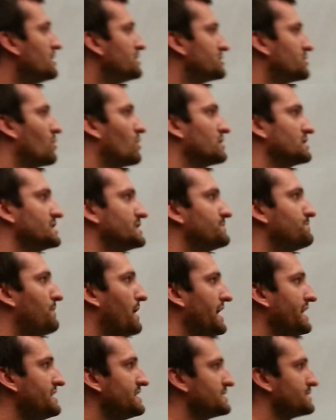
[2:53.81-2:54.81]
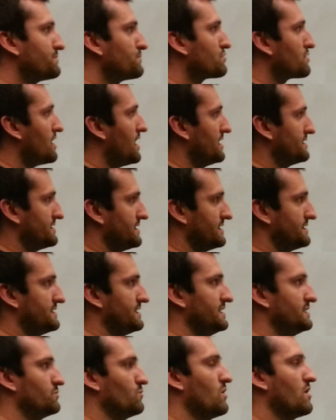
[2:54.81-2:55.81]
So our spinous process
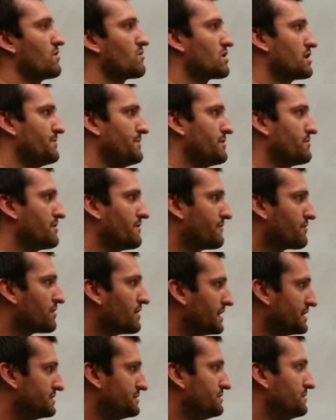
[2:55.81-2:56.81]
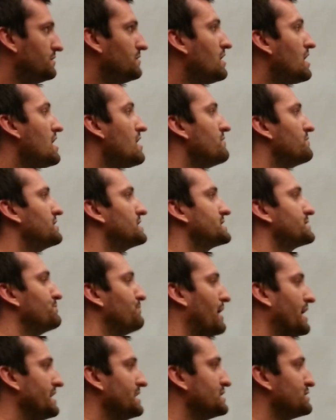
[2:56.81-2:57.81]
is what we're going to be referring to. The
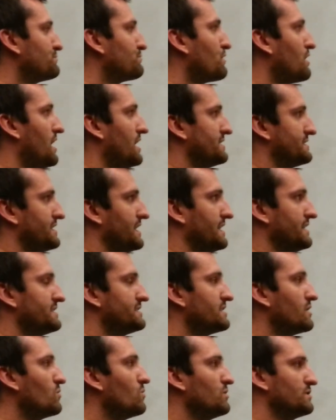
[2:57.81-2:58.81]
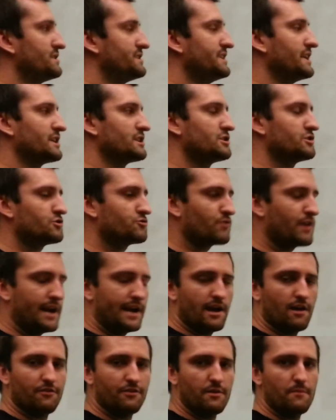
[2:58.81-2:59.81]
spinous process will stick straight
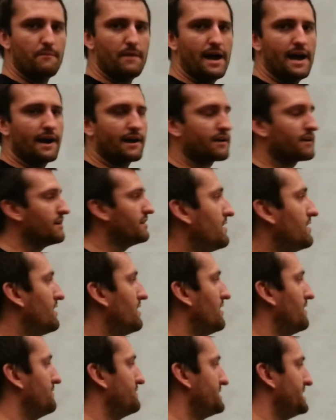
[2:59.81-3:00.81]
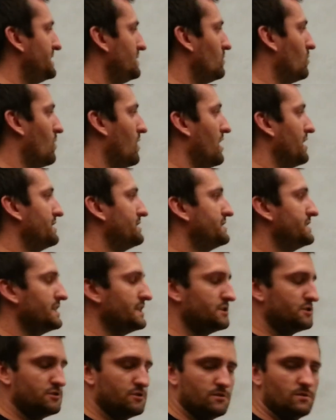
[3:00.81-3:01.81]
out the back of T1,
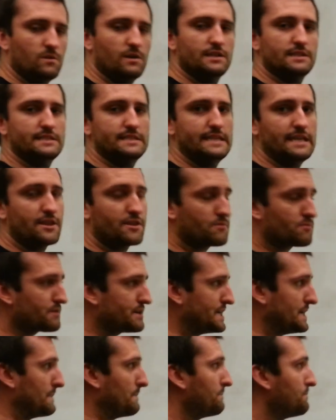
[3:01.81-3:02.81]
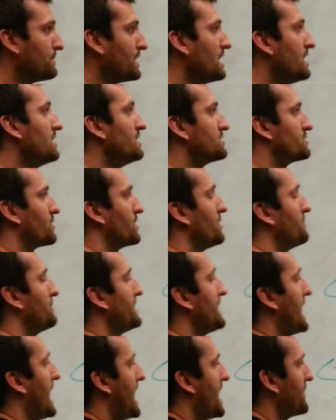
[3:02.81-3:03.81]
T2, and T3. So it'll
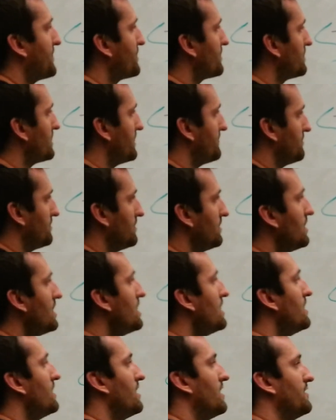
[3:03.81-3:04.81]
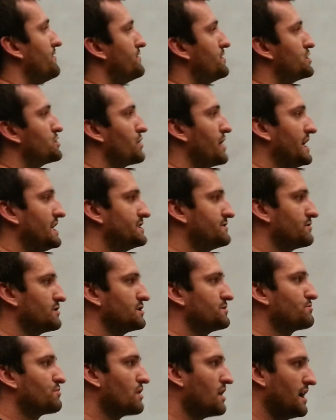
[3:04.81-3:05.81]
be at the level of the transverse
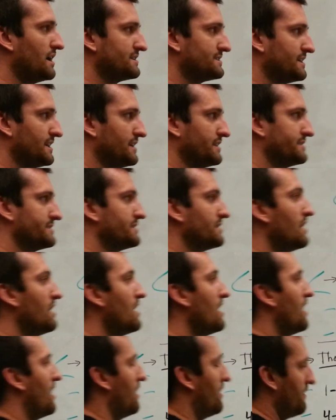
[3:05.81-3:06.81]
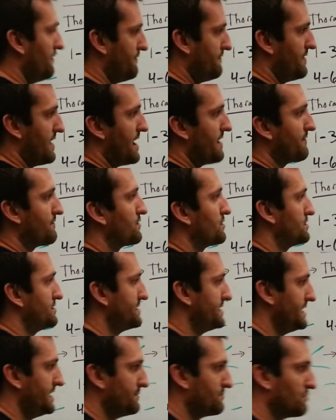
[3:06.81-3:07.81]
process of that
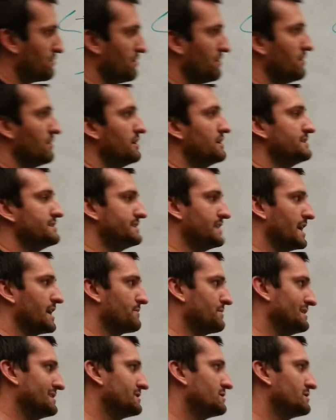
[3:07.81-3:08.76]
vertebral segment.